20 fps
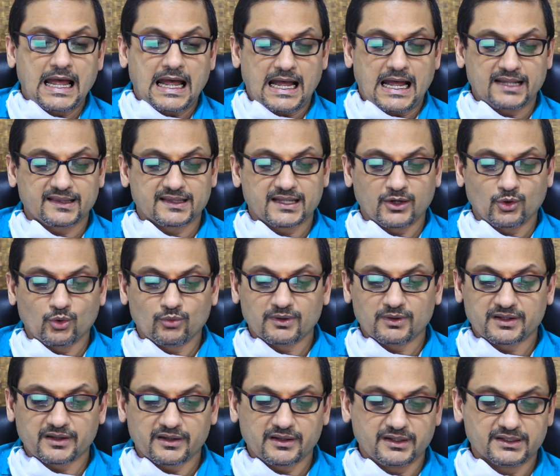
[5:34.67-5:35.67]
And then over
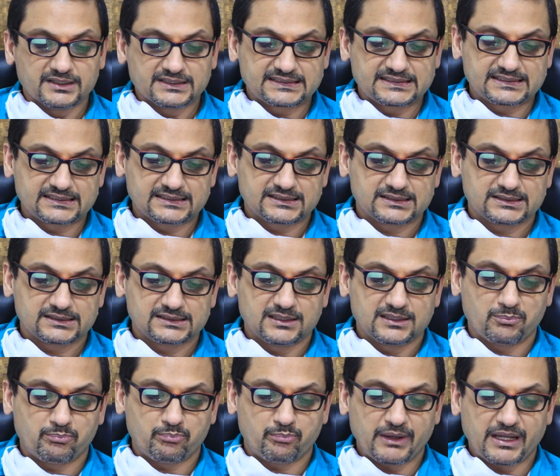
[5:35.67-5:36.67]
the years,
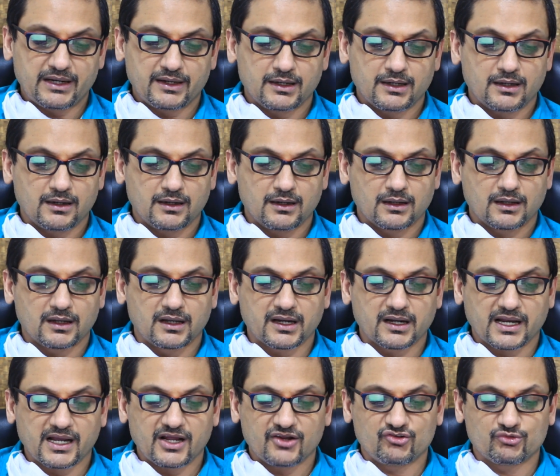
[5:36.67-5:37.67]
the pen
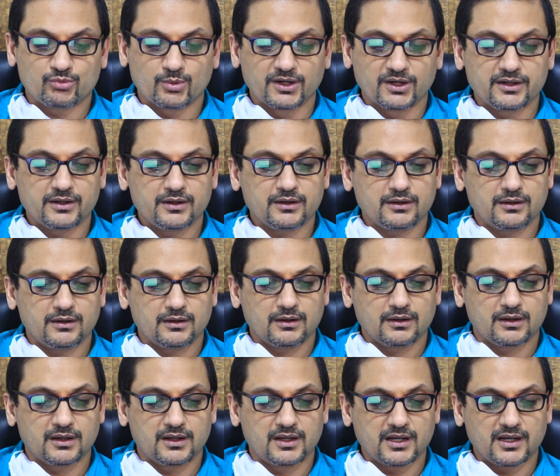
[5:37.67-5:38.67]
gradually
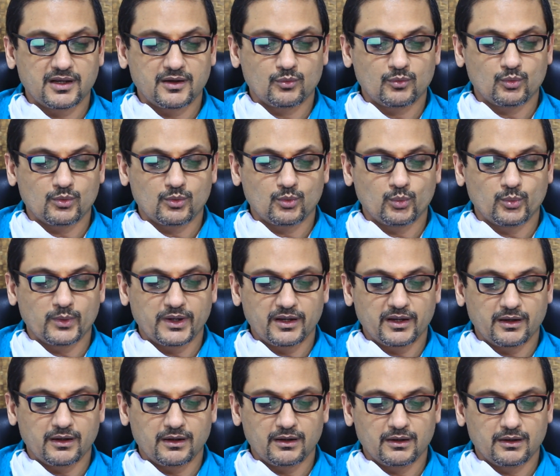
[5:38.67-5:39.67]
gave
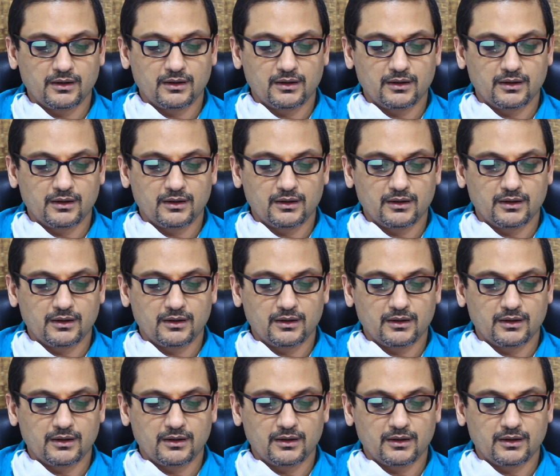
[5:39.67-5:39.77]
way,